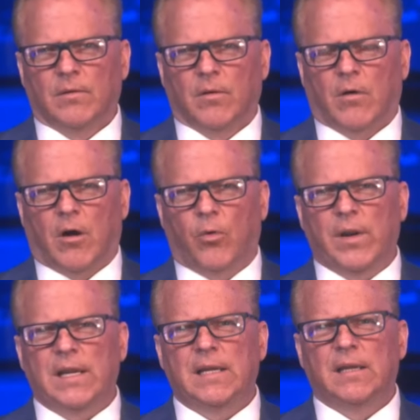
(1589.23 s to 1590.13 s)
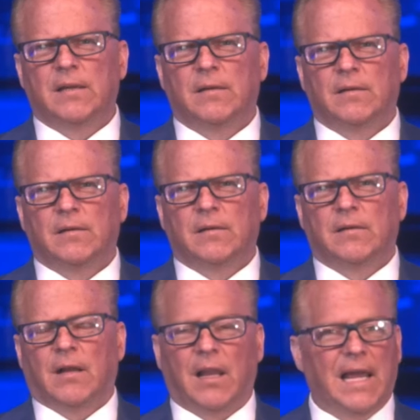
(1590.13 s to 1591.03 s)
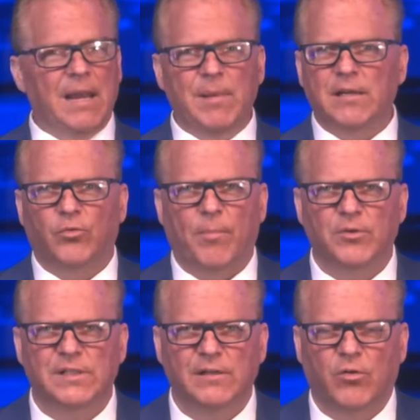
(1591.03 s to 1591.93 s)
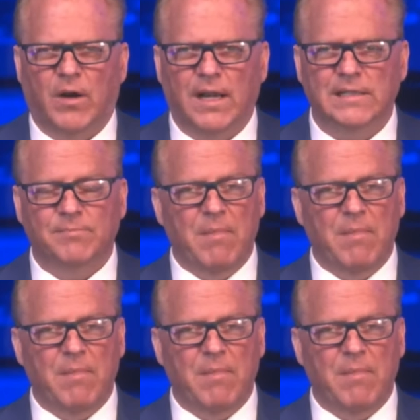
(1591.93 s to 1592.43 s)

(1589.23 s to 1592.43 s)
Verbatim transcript: Are we claiming to represent Christ,